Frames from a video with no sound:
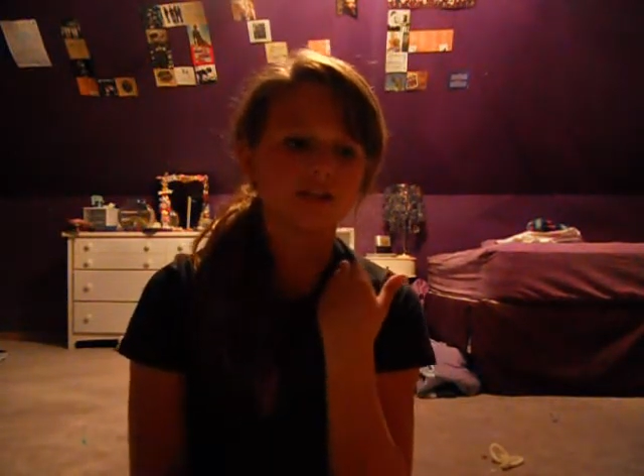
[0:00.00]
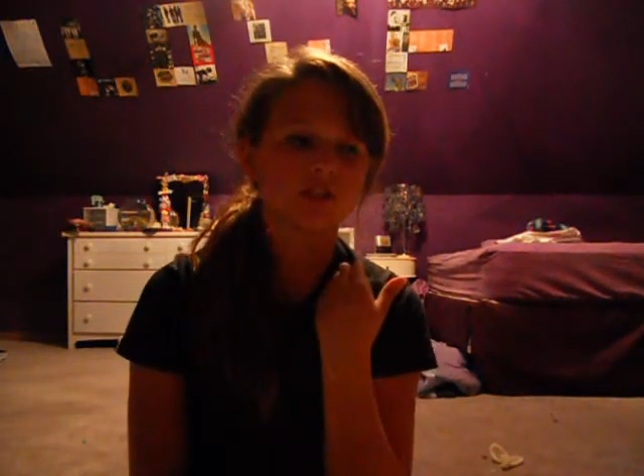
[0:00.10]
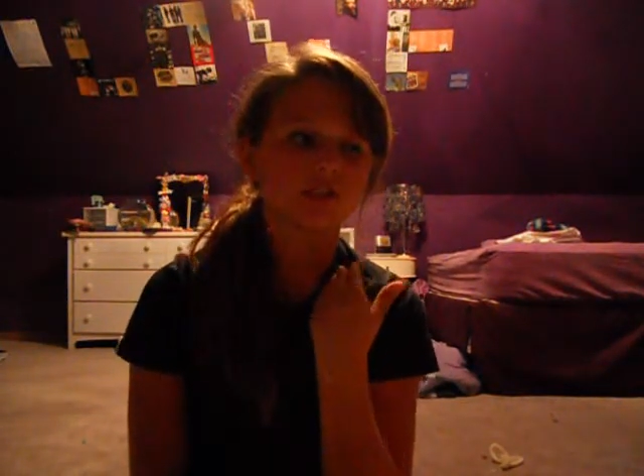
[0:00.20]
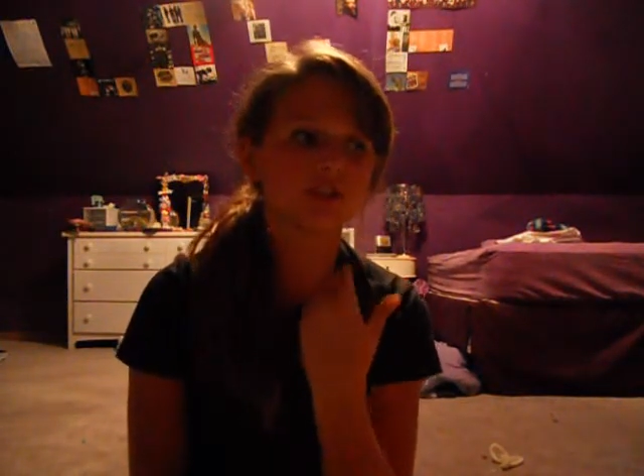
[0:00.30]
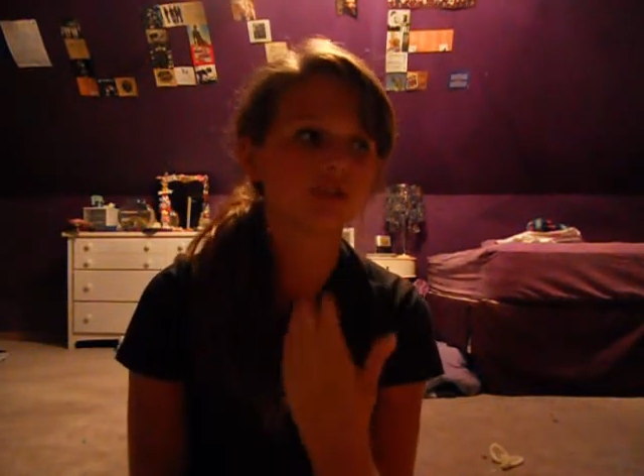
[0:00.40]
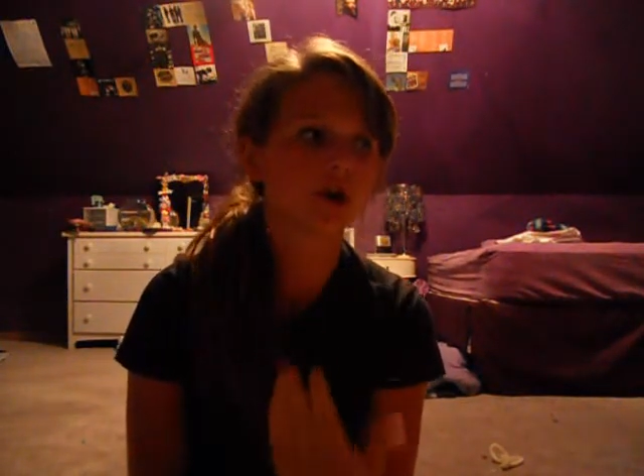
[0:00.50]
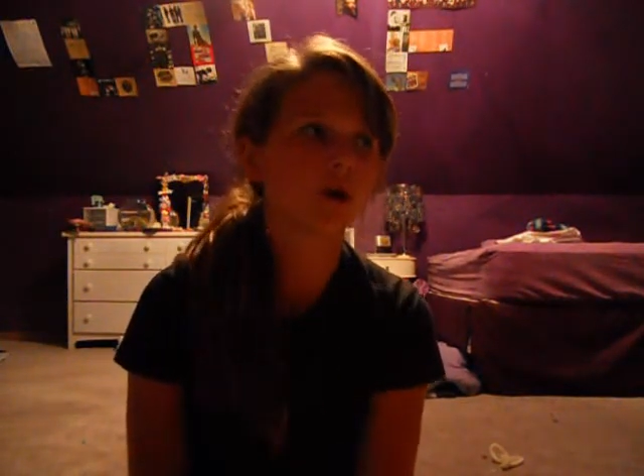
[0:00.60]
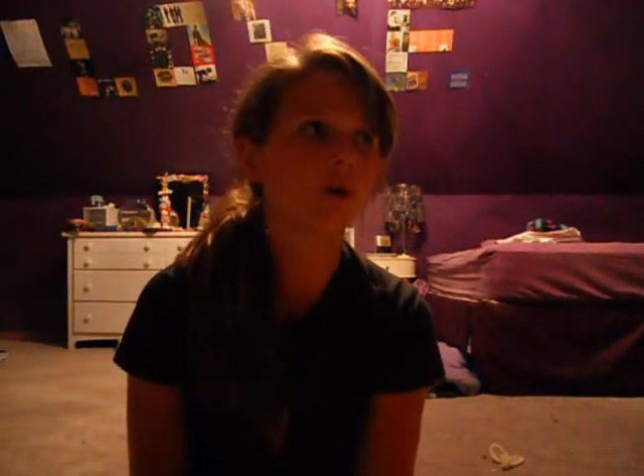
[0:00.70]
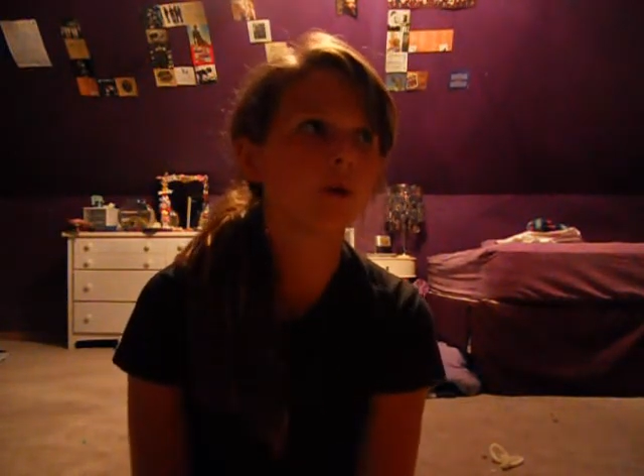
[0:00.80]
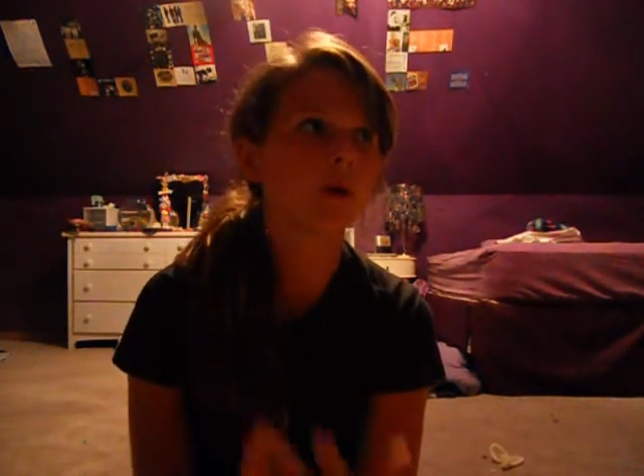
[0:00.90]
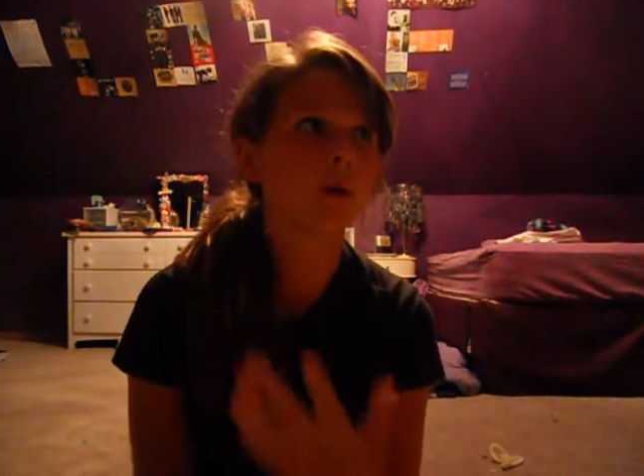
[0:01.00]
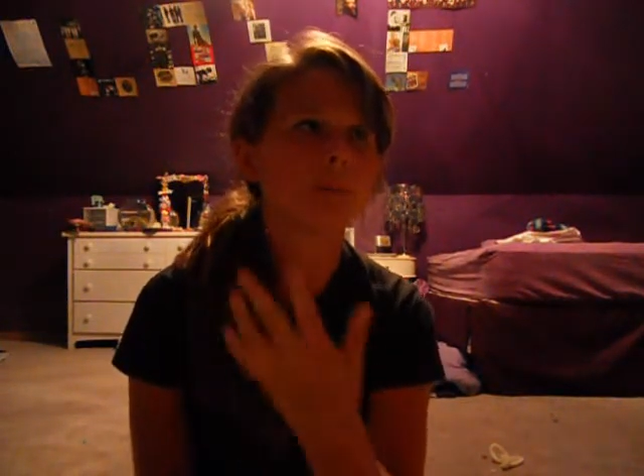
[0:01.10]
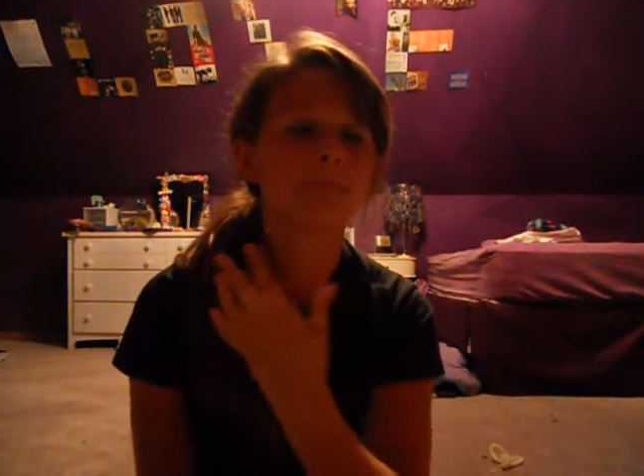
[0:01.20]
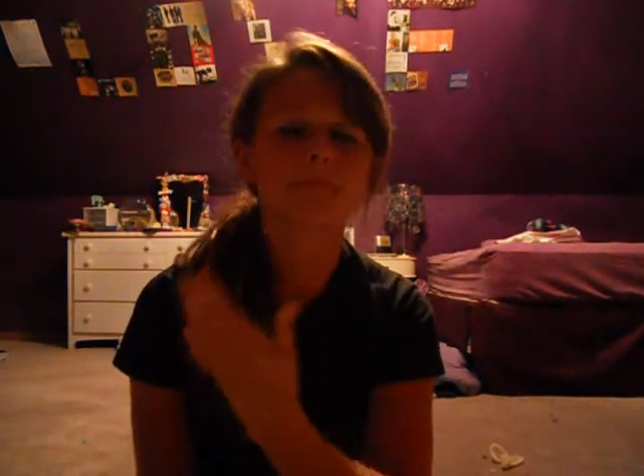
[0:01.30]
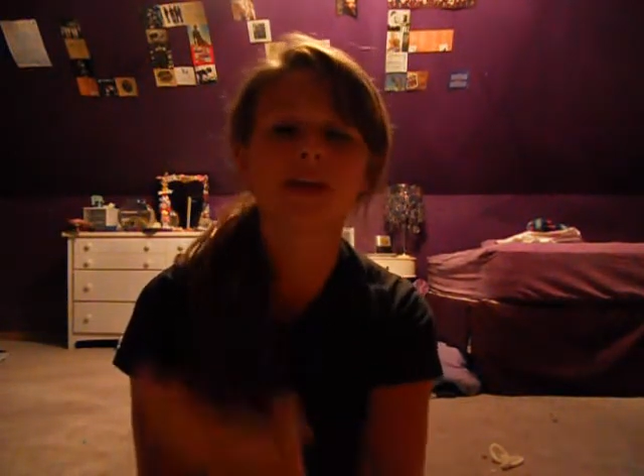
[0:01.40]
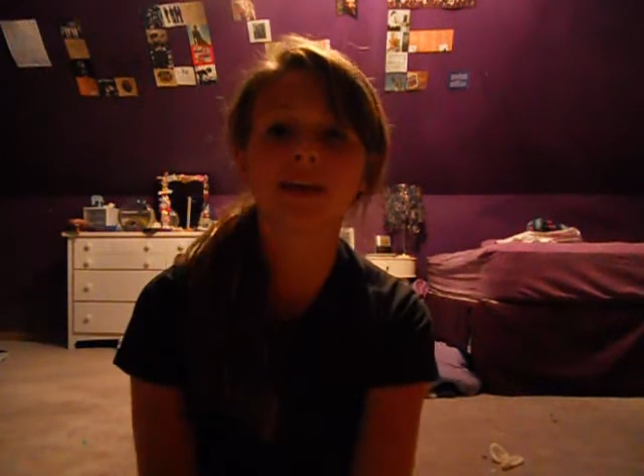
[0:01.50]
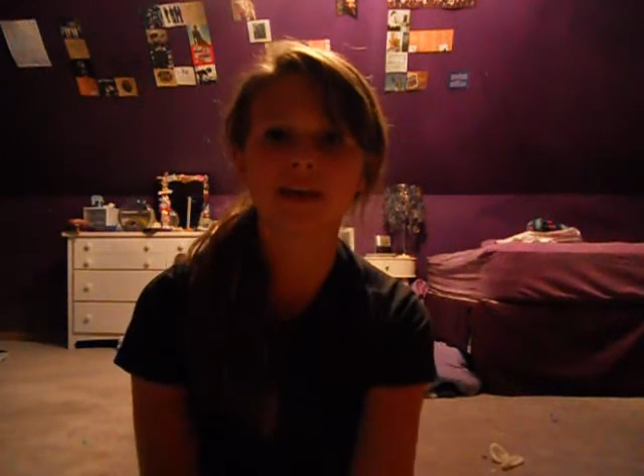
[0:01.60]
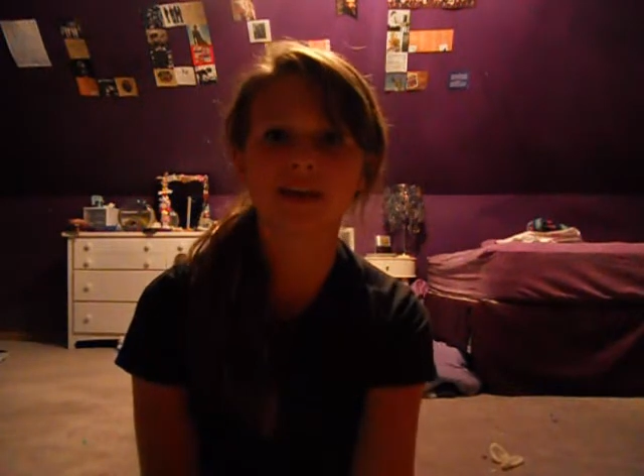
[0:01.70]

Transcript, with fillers: so big